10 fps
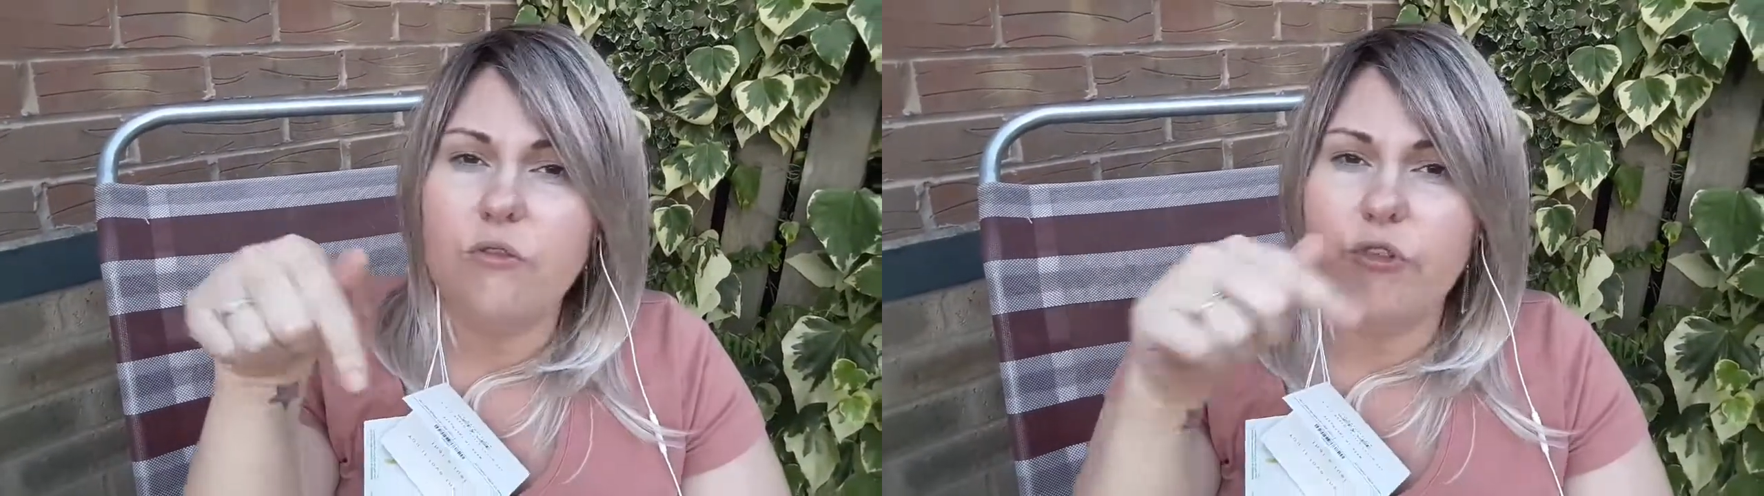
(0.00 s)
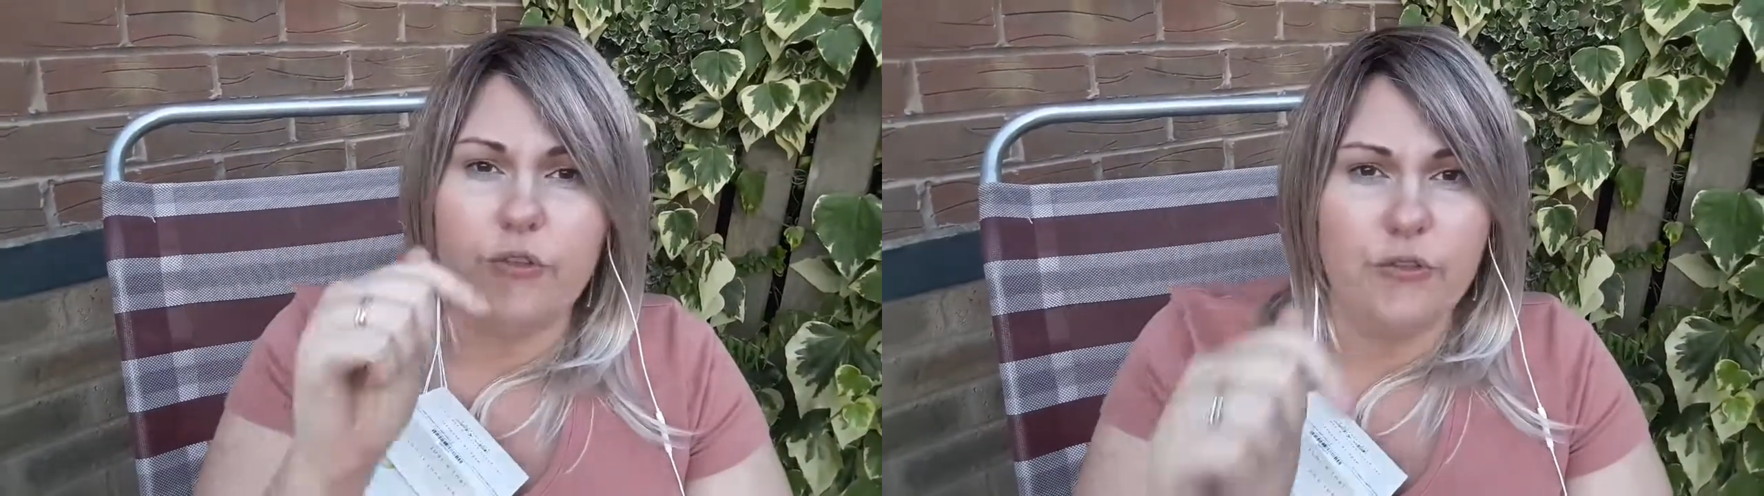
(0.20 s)

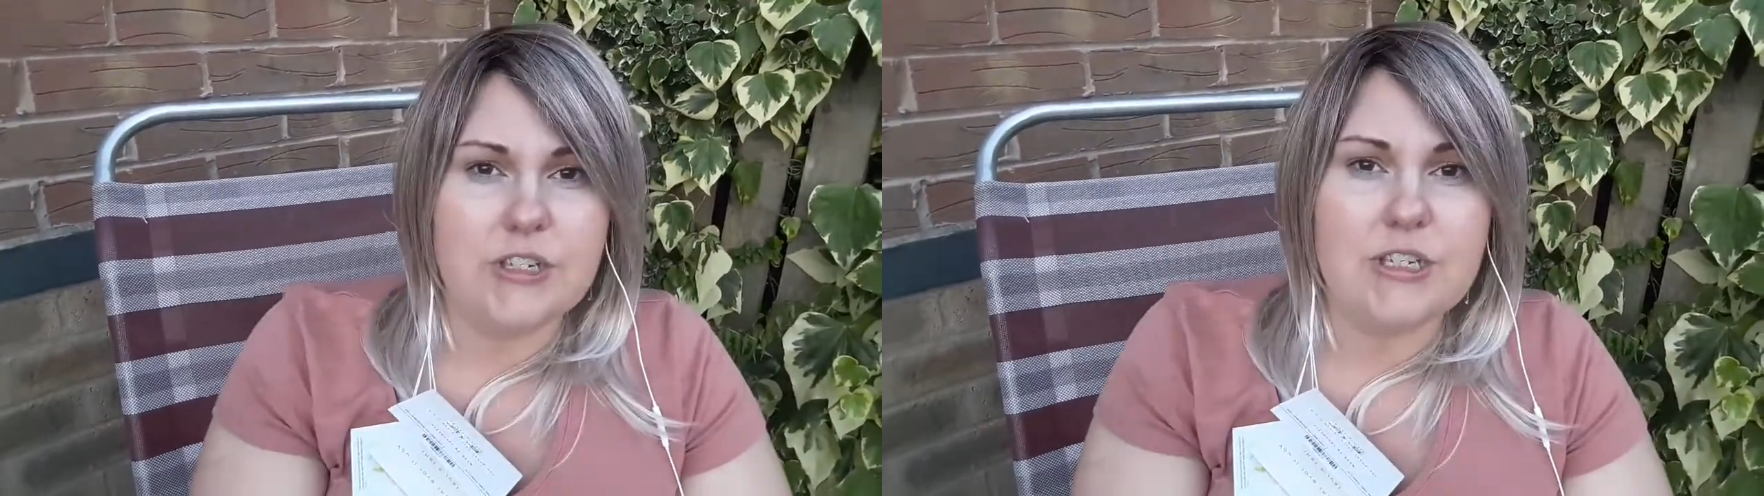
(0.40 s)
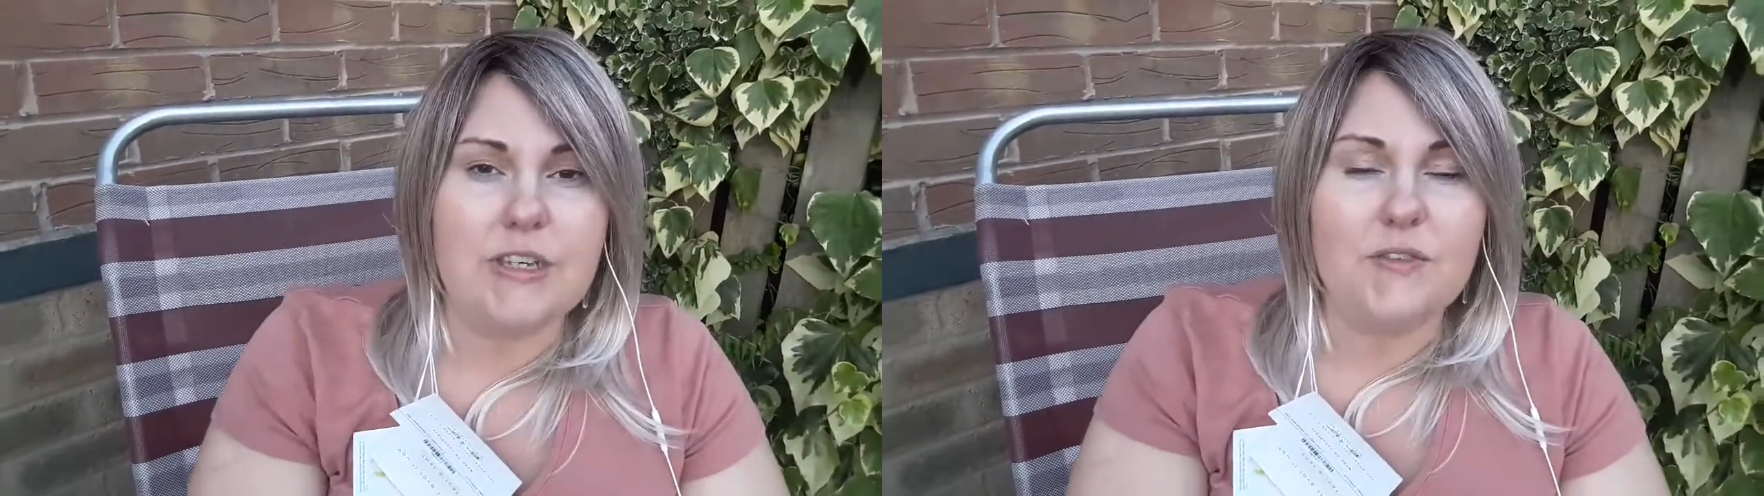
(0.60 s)
Feel
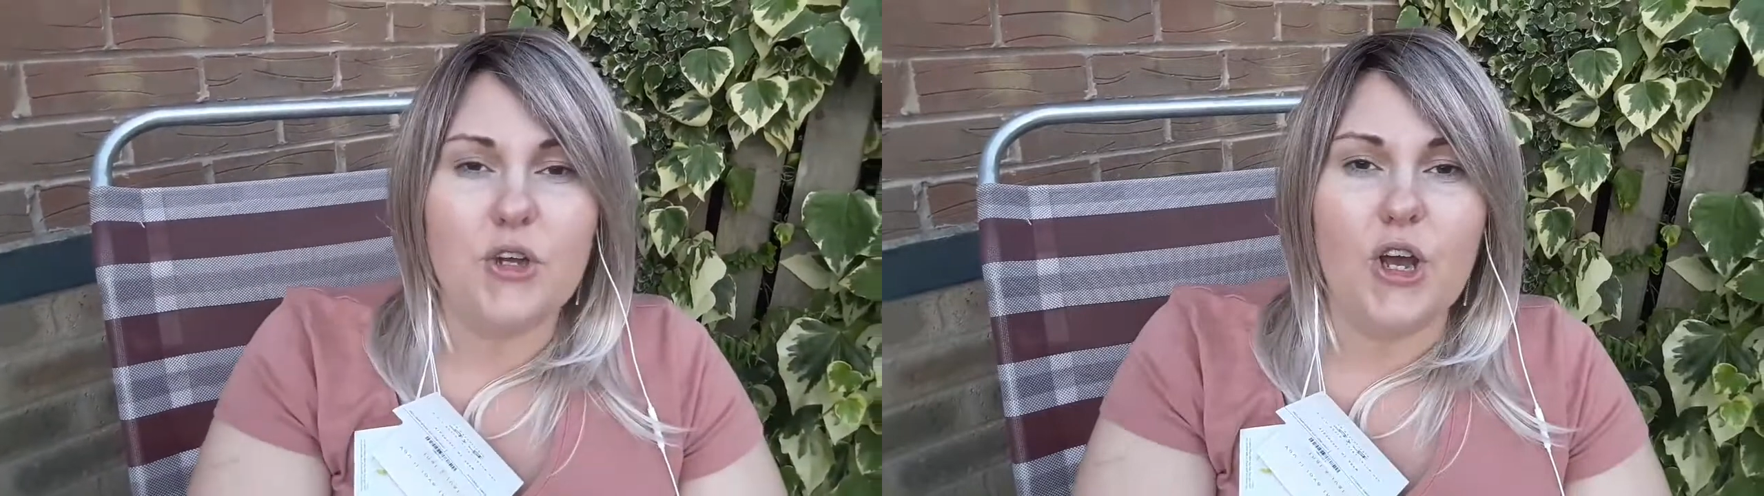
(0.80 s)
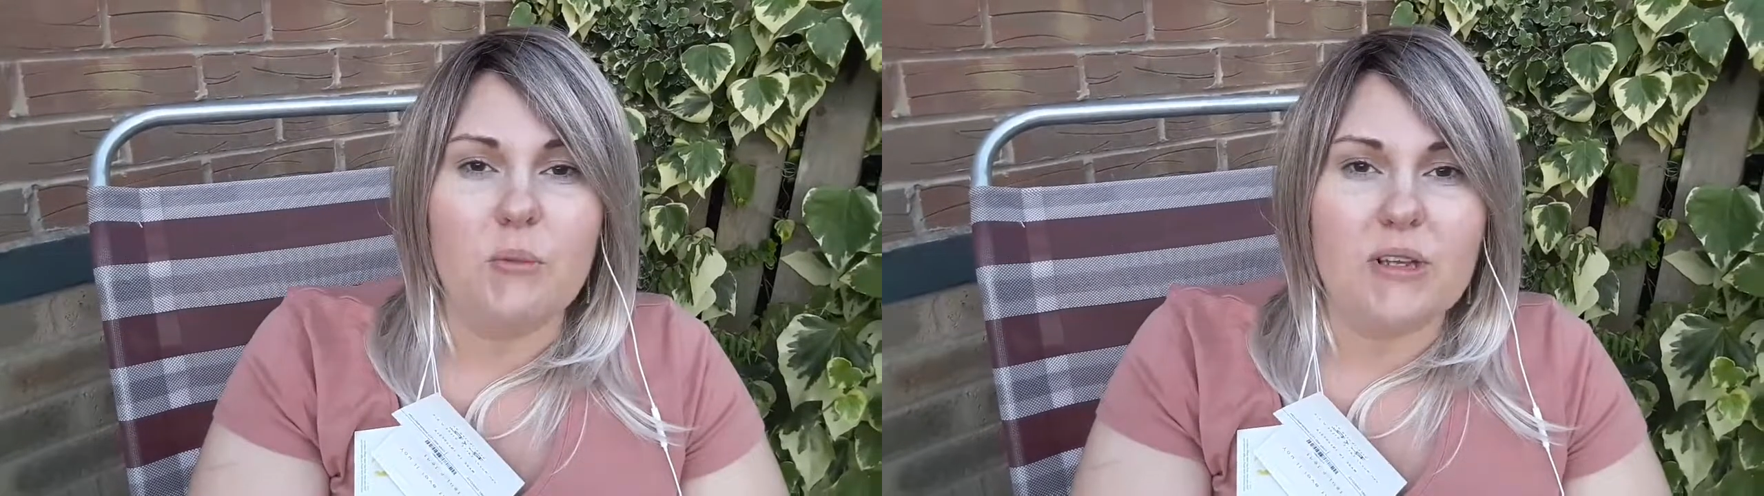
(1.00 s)
free to leave
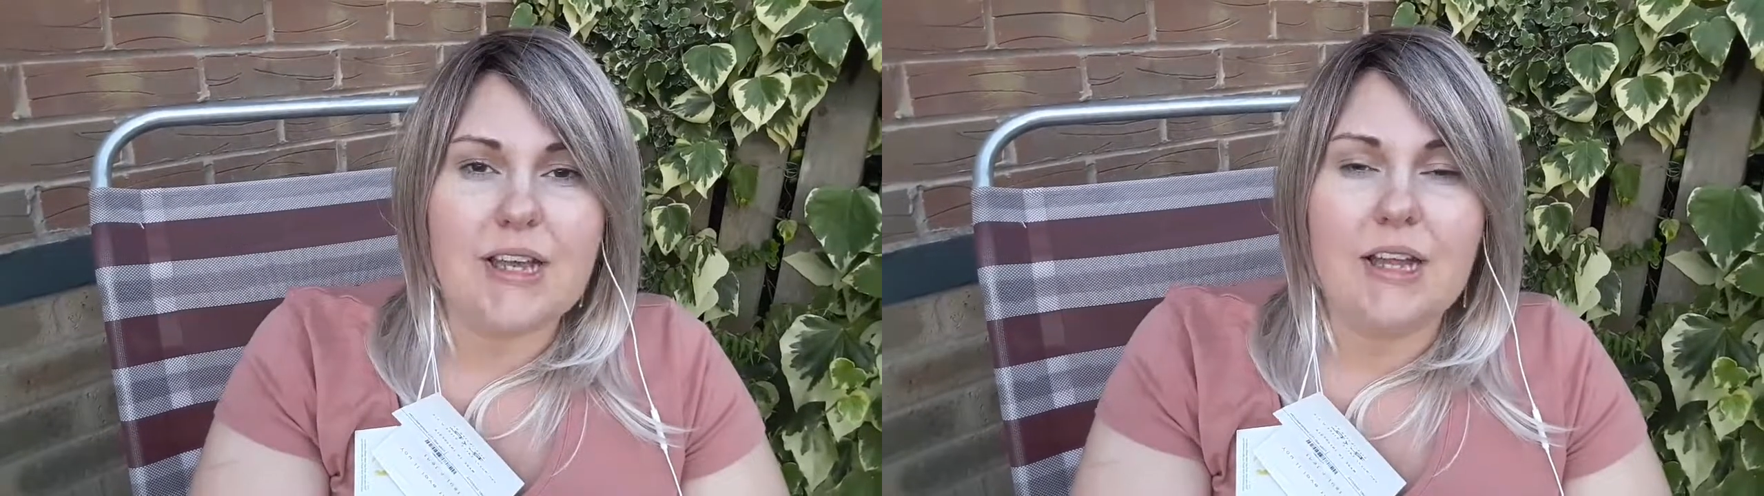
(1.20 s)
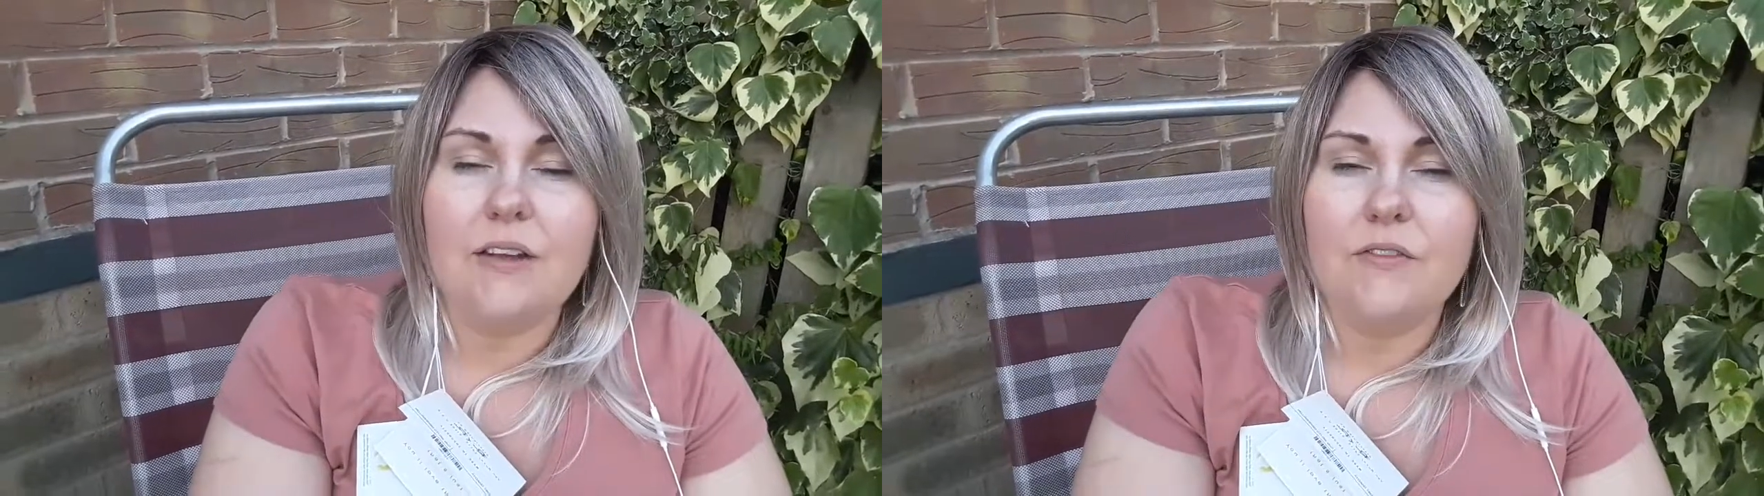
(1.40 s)
your
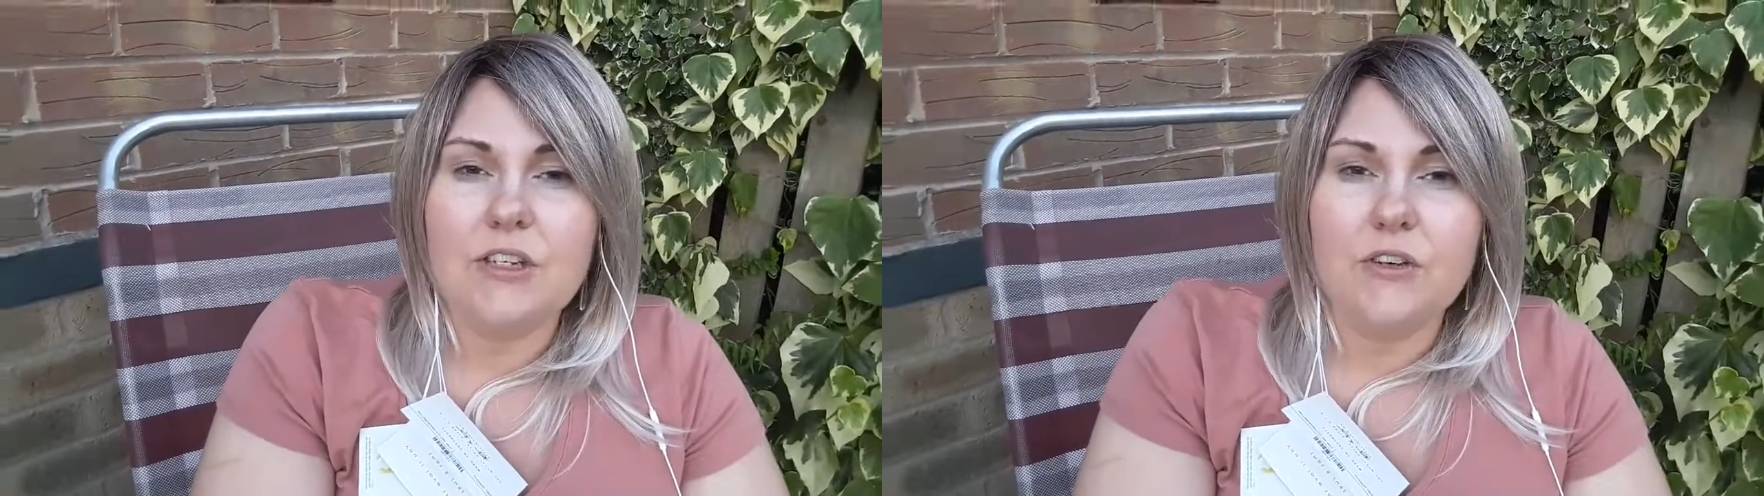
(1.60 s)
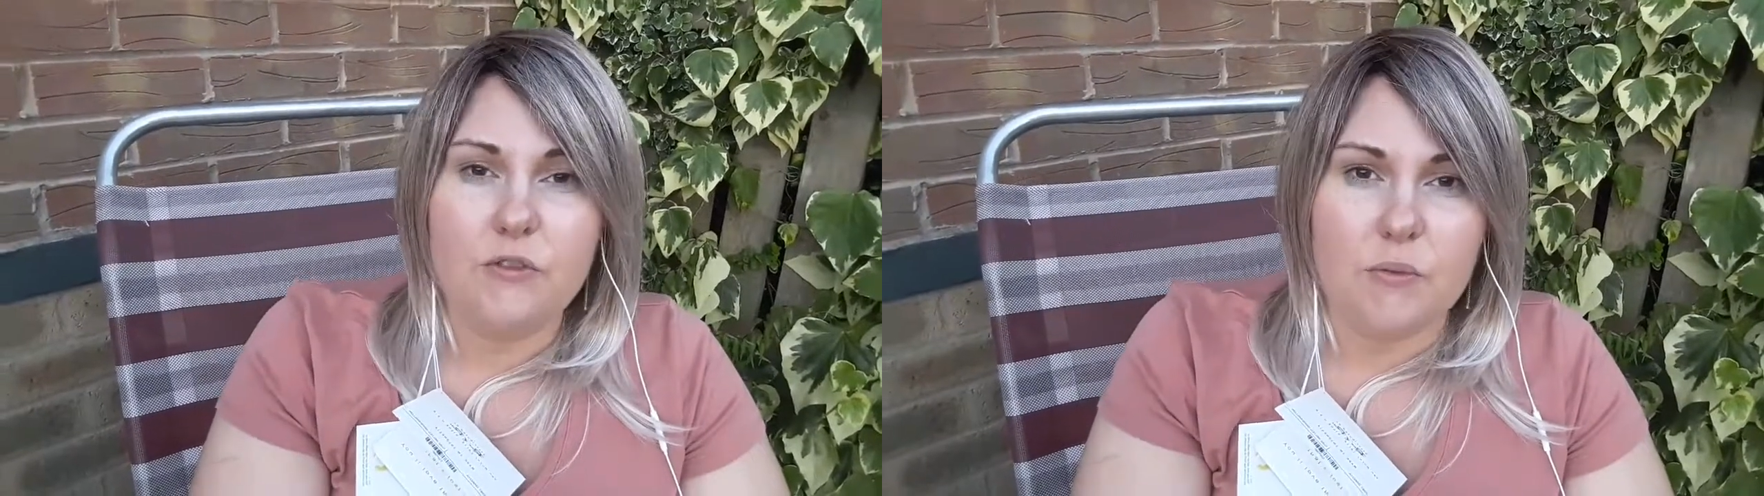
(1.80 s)
comments. I'd love
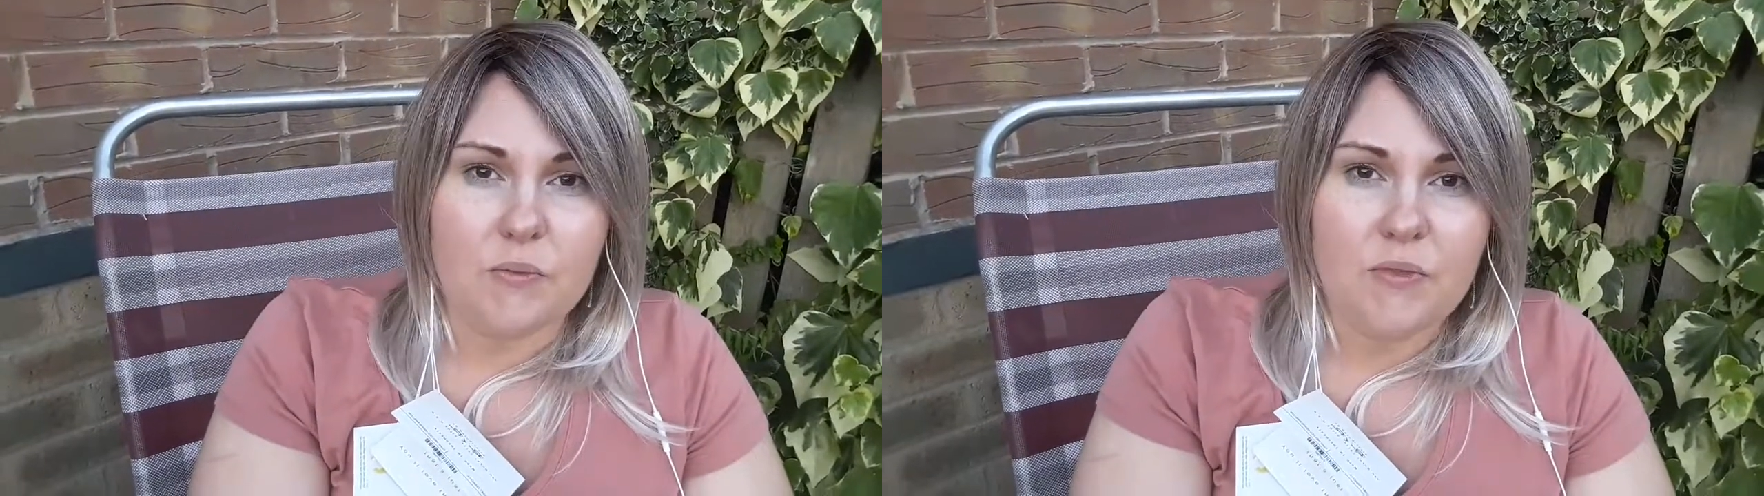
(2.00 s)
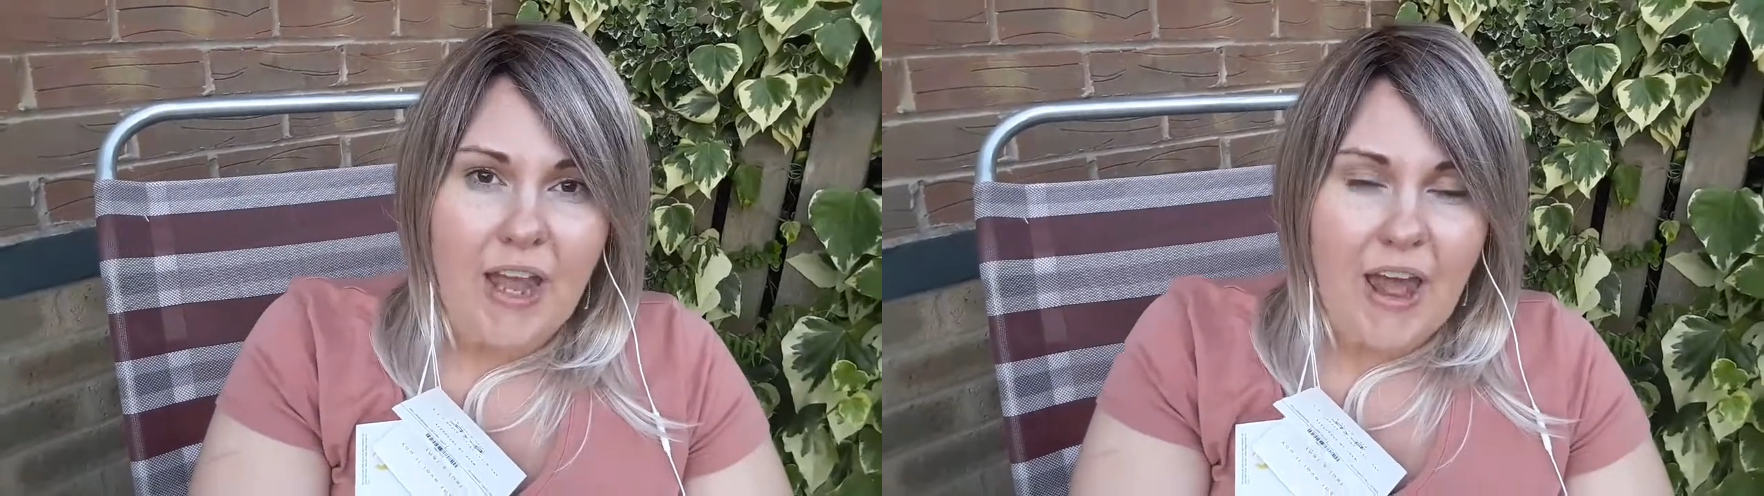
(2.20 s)
to hear from you.